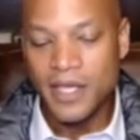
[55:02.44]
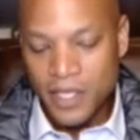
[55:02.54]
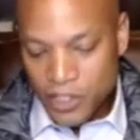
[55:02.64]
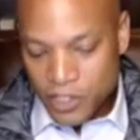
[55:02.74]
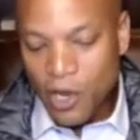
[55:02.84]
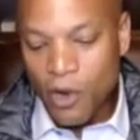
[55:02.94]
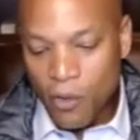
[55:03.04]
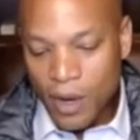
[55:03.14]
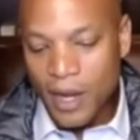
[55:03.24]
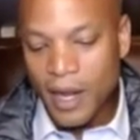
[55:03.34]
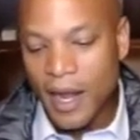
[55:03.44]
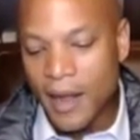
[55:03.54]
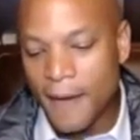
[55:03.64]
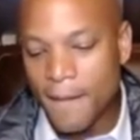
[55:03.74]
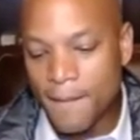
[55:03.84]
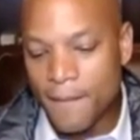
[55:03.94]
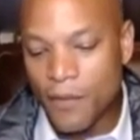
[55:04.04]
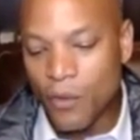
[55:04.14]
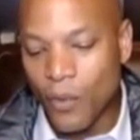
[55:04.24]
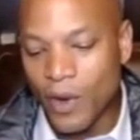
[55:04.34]
So
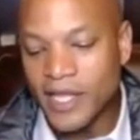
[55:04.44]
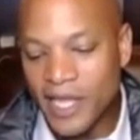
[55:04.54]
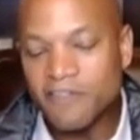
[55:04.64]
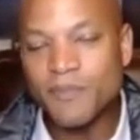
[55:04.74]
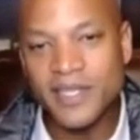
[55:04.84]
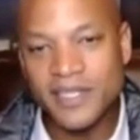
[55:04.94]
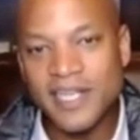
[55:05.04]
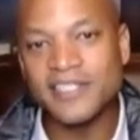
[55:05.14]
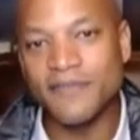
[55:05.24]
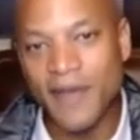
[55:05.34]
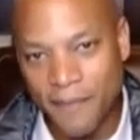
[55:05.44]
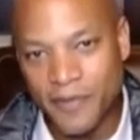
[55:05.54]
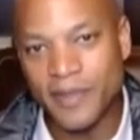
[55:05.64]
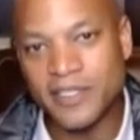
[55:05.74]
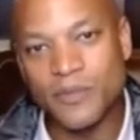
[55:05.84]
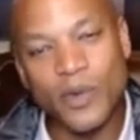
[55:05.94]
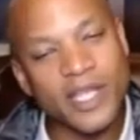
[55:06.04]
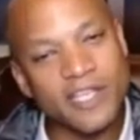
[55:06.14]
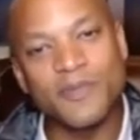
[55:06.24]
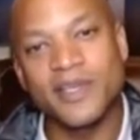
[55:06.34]
what gives me a sense of optimism, what
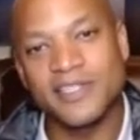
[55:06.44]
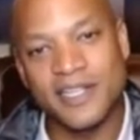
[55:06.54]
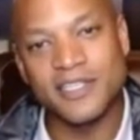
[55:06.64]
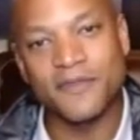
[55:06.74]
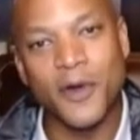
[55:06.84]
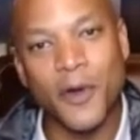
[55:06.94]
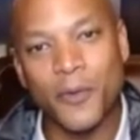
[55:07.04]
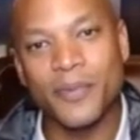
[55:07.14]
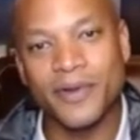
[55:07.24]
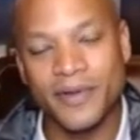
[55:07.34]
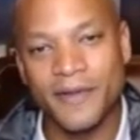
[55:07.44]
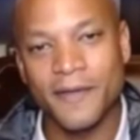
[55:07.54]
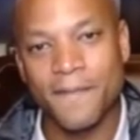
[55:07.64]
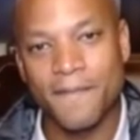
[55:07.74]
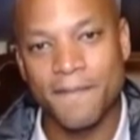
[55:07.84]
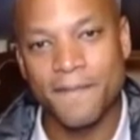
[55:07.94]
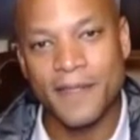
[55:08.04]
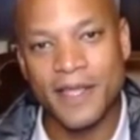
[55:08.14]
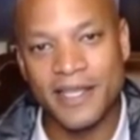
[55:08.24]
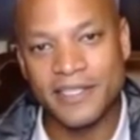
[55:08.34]
gives me a sense of hope,
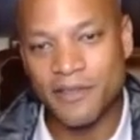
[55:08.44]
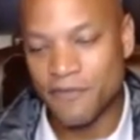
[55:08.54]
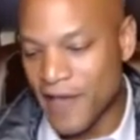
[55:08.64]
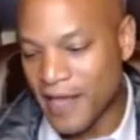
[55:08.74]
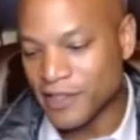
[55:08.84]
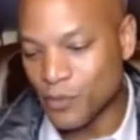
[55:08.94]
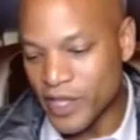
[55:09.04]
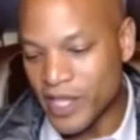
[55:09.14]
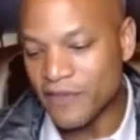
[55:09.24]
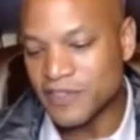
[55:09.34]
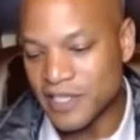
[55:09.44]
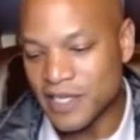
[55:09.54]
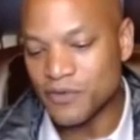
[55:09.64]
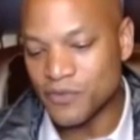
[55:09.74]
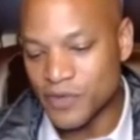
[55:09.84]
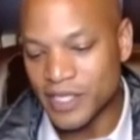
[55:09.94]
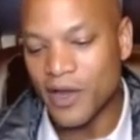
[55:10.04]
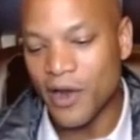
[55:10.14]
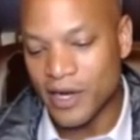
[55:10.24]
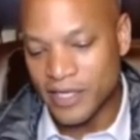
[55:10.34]
is the fact that we have seen really
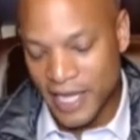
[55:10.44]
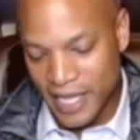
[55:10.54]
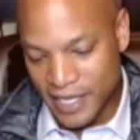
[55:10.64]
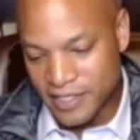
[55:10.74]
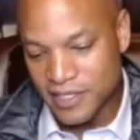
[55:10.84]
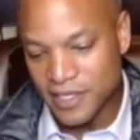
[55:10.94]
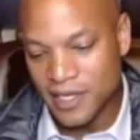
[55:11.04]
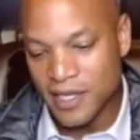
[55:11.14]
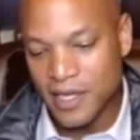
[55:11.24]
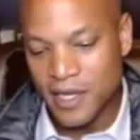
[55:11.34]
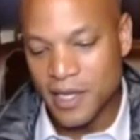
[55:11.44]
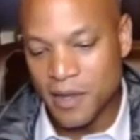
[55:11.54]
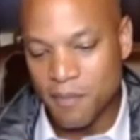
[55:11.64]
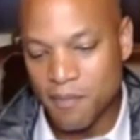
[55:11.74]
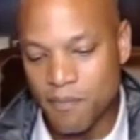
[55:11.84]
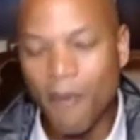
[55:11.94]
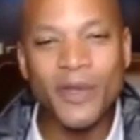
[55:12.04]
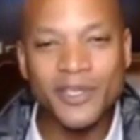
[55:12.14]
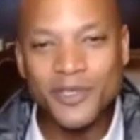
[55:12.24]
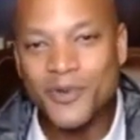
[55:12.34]
hard days, but
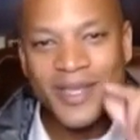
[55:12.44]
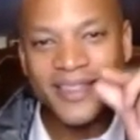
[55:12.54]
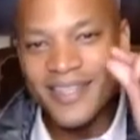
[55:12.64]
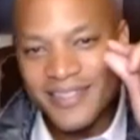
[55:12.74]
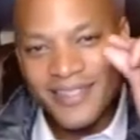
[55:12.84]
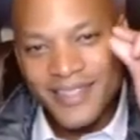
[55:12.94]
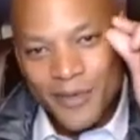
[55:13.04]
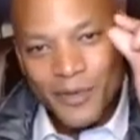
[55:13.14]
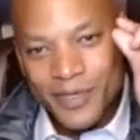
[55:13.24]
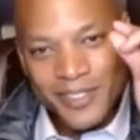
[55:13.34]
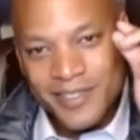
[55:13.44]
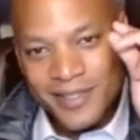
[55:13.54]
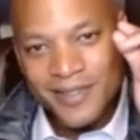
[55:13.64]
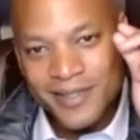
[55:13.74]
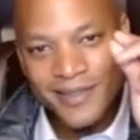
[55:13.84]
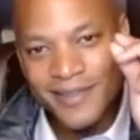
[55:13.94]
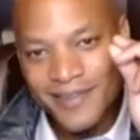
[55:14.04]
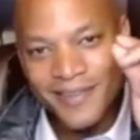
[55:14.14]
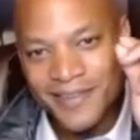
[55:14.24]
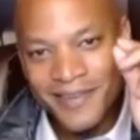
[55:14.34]
we do get these glimmers
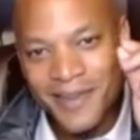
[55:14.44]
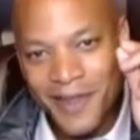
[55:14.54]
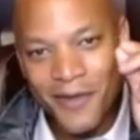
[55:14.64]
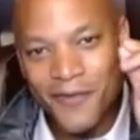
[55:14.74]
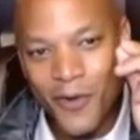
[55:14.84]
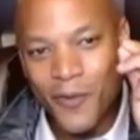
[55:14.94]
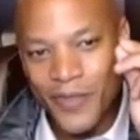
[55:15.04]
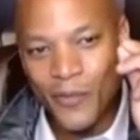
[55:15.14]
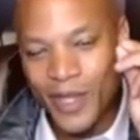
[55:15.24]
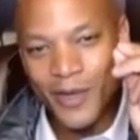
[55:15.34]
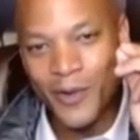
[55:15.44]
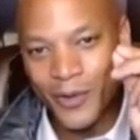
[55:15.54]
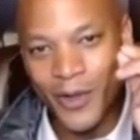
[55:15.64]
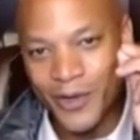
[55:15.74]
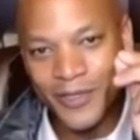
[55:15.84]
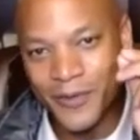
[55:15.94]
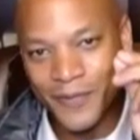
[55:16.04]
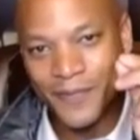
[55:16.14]
of hope that we can hold on to.